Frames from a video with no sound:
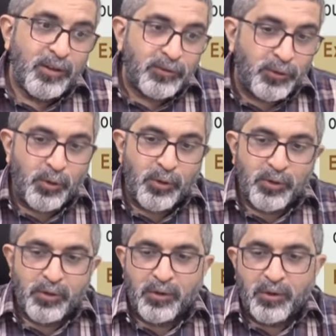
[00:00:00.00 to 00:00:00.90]
So
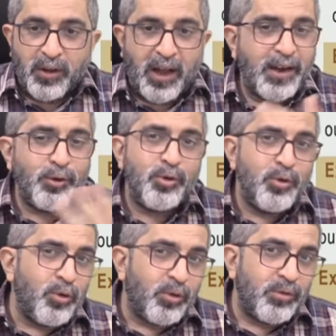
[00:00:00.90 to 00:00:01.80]
I don't
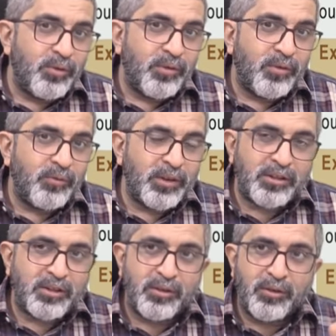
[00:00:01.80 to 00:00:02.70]
know
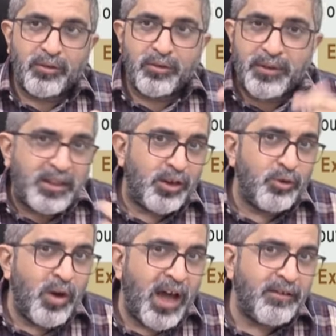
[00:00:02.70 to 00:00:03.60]
with uh, whether
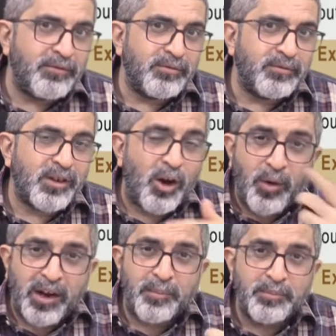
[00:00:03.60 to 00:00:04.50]
you have
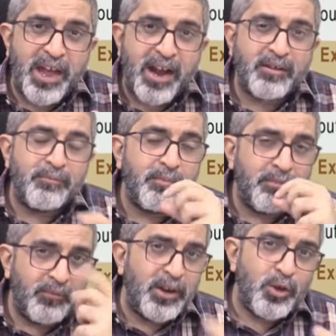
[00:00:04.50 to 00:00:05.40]
covered up that
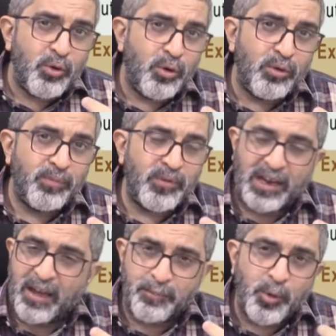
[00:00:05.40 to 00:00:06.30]
video
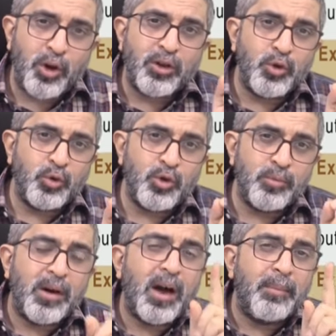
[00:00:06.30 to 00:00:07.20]
that I have put on
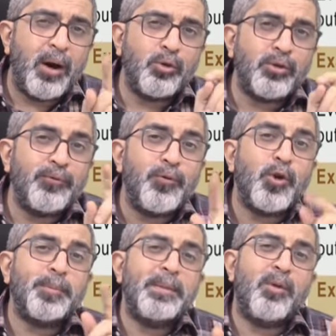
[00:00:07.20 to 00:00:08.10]
YouTube about
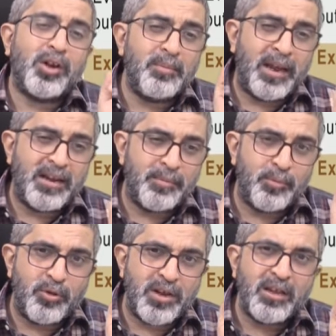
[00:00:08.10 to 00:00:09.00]
four P bottom line
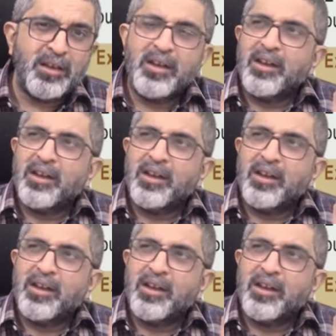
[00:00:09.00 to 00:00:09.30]
reporting.